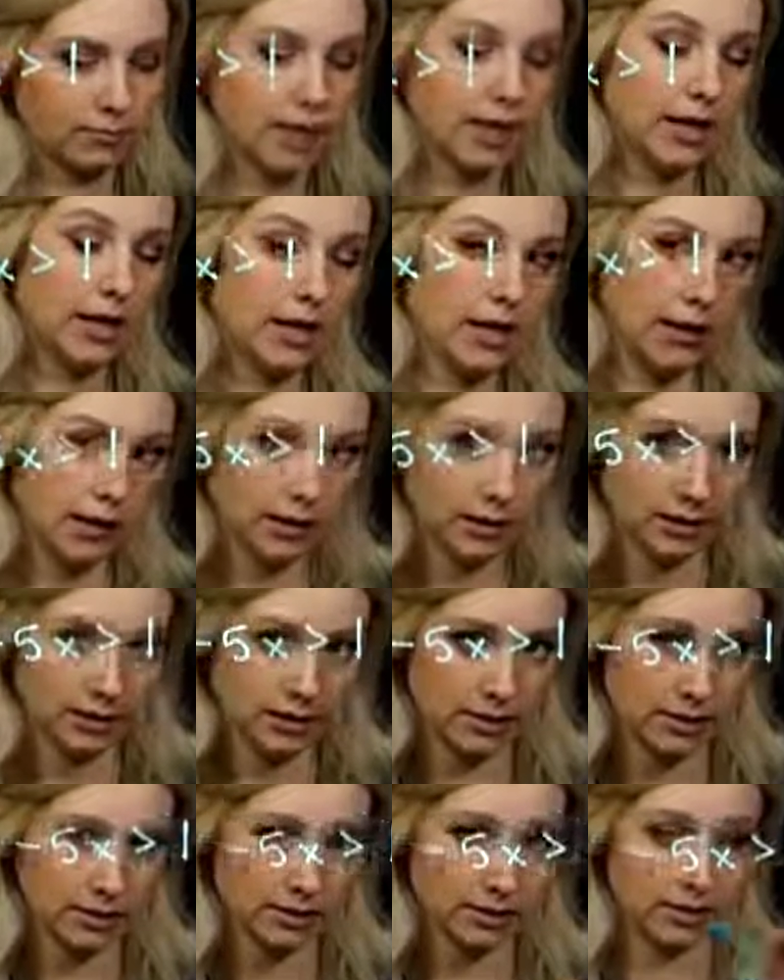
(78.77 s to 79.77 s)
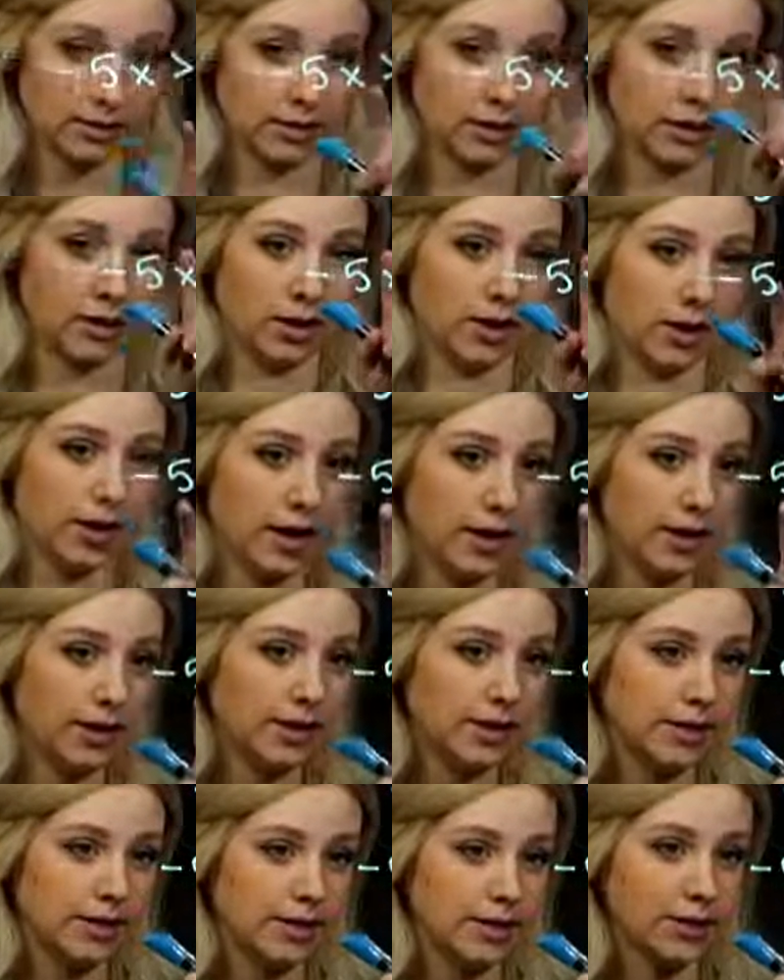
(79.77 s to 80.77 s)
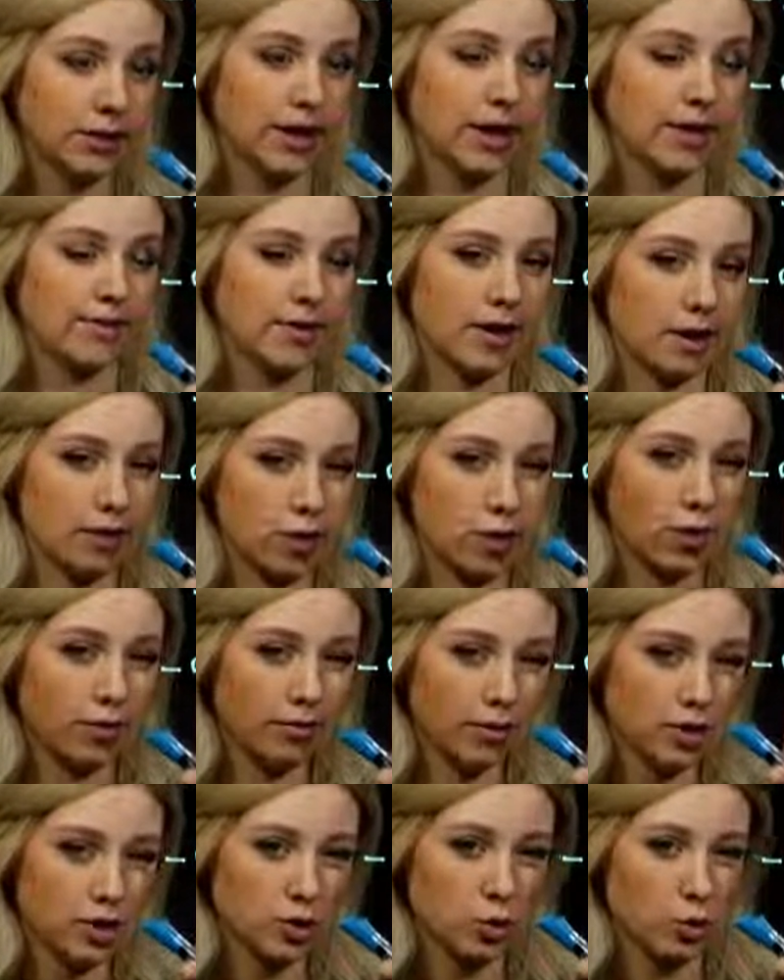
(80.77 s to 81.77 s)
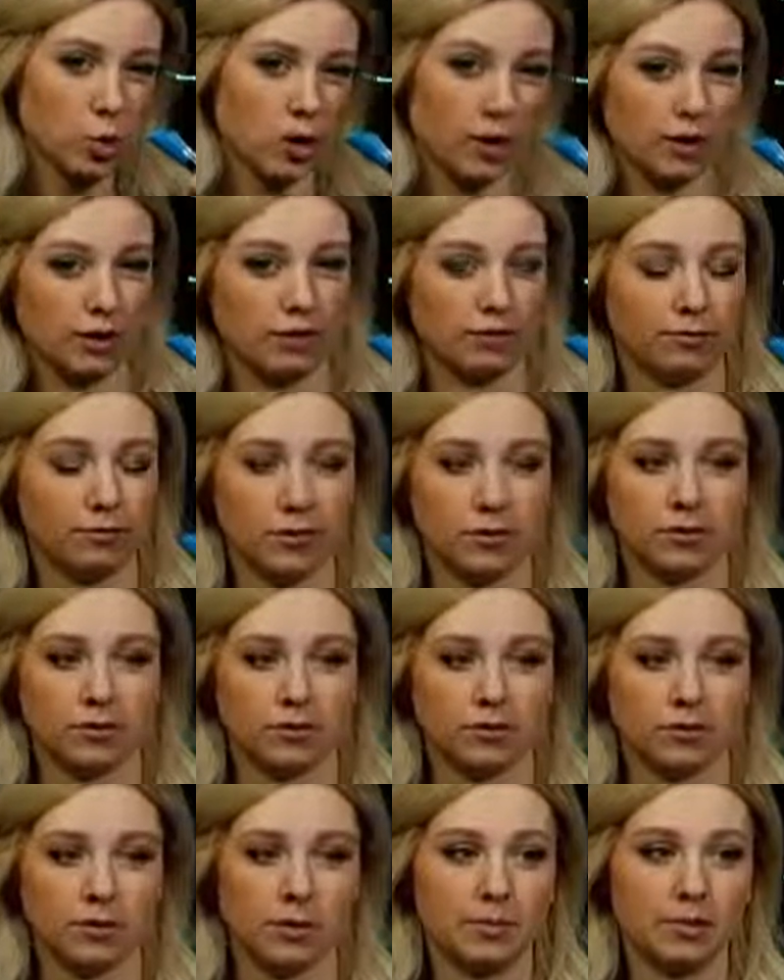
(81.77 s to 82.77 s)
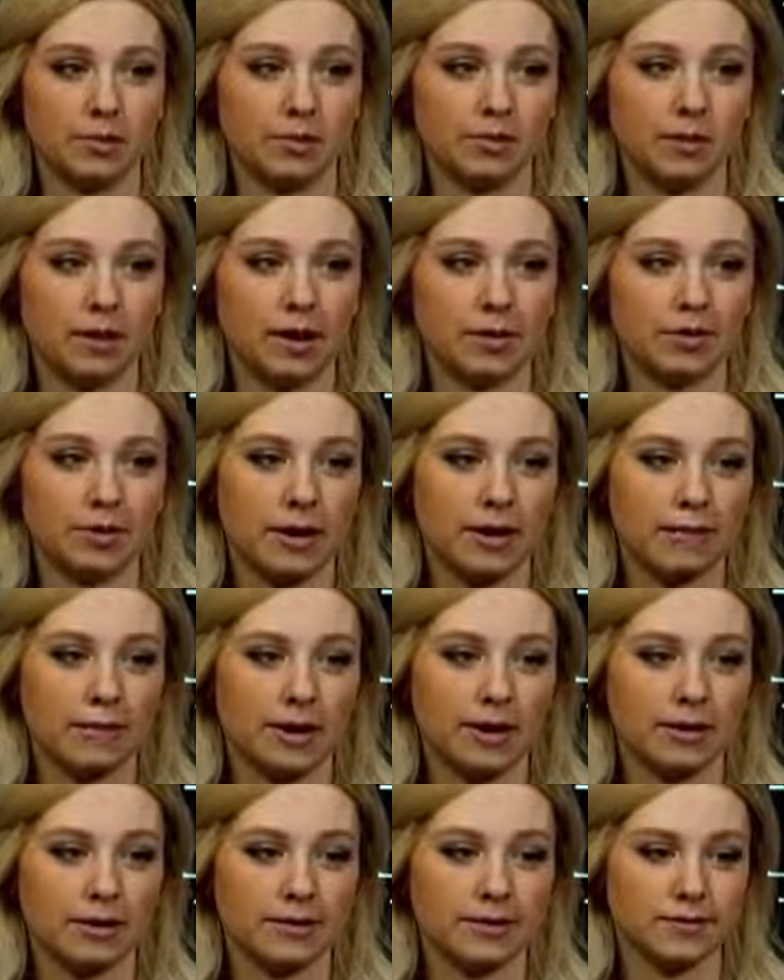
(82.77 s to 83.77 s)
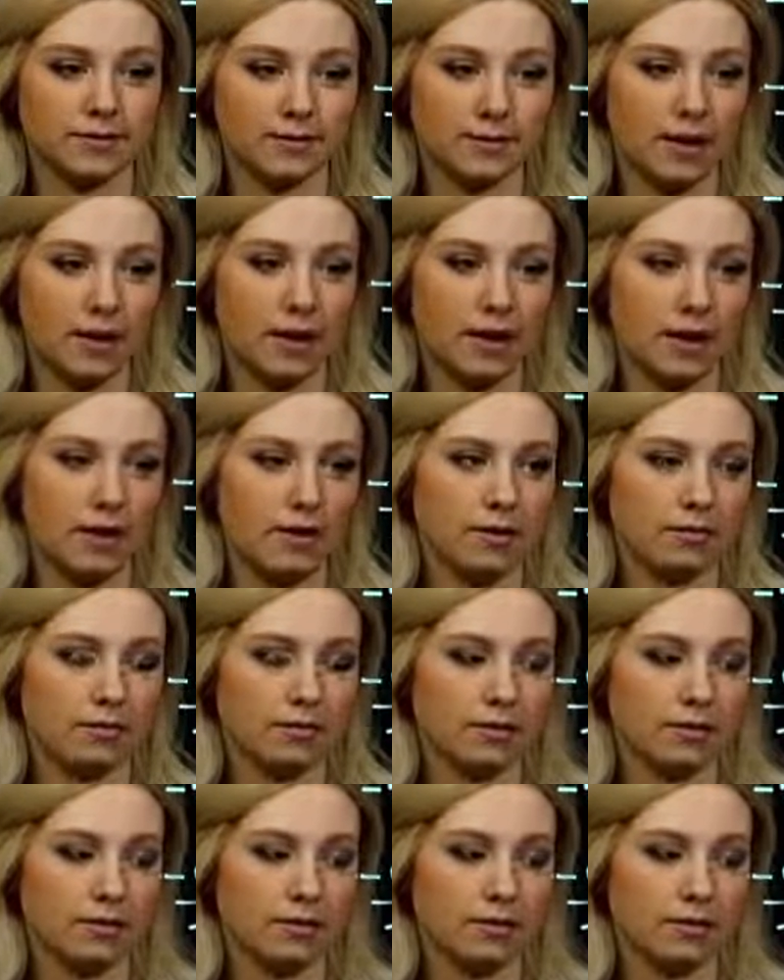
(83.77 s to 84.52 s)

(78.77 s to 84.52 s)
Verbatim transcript: And I need to have that a coefficient 1 on the front. So I'm going to divide by minus 5.